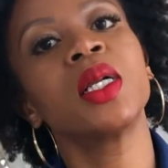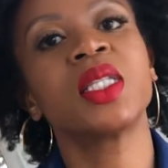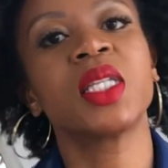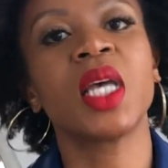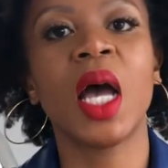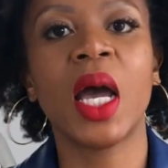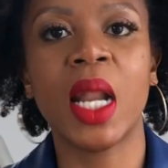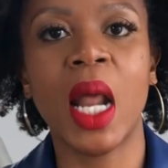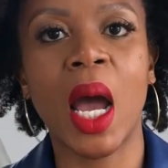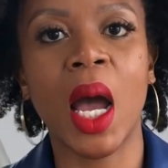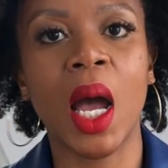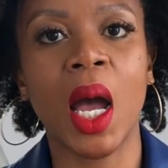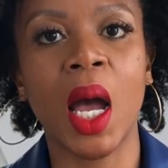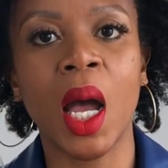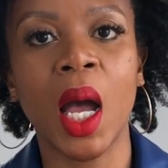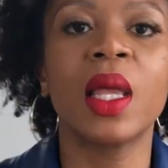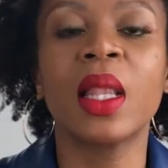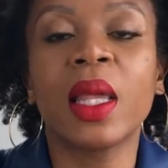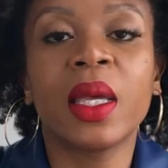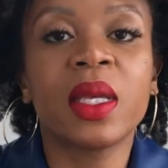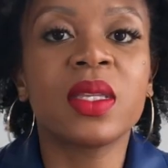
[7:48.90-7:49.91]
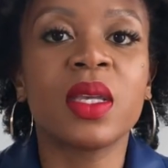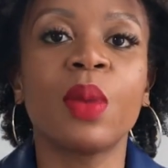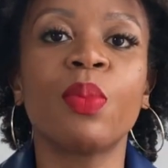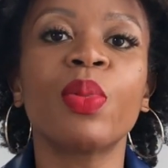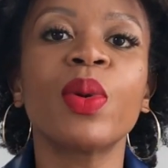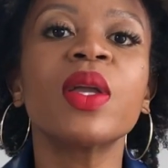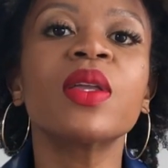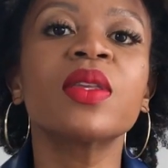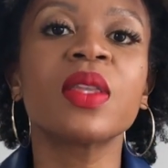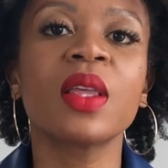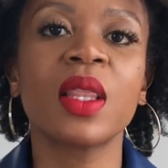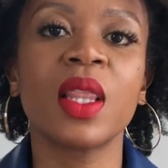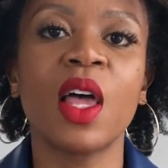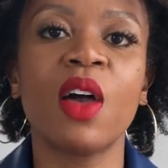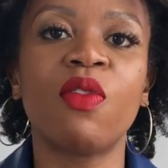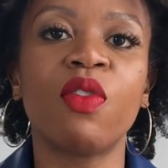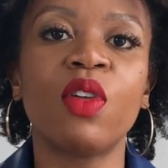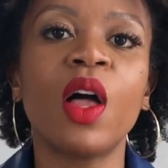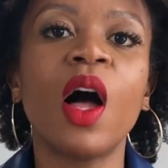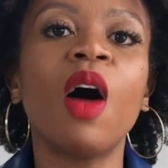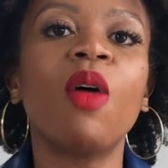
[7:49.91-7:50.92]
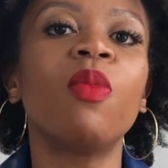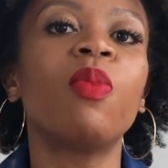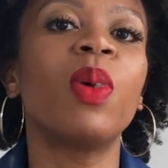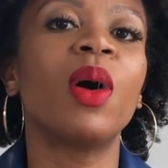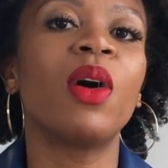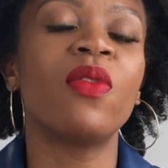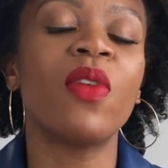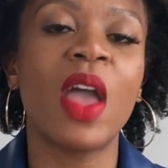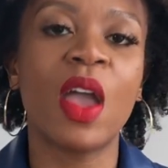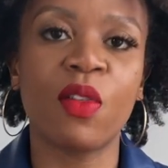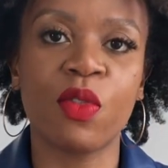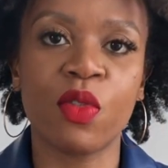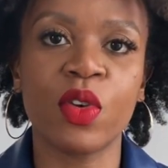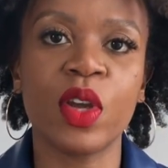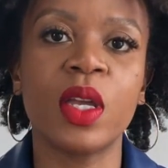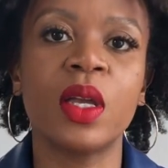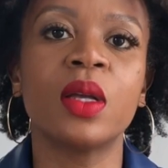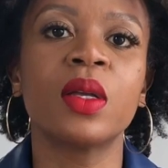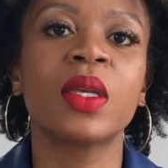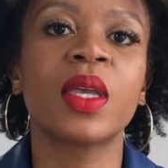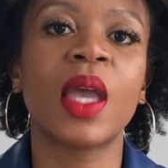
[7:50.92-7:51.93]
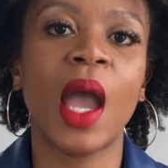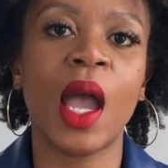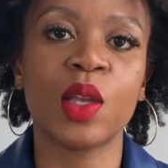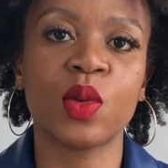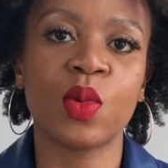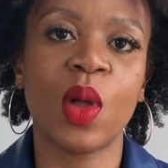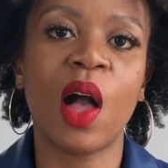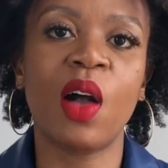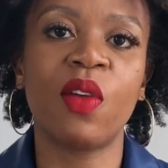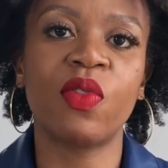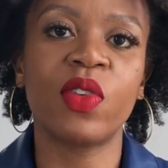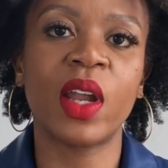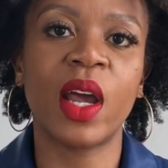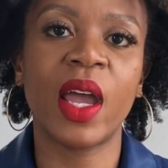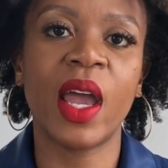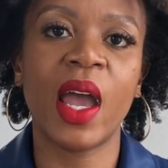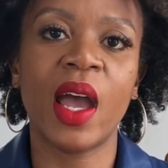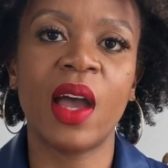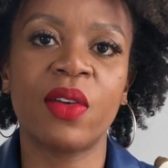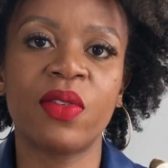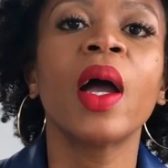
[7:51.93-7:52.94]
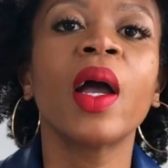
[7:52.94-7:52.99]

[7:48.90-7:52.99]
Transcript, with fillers: ta-da. Like I said, it brings the level up of every casual outfit I have.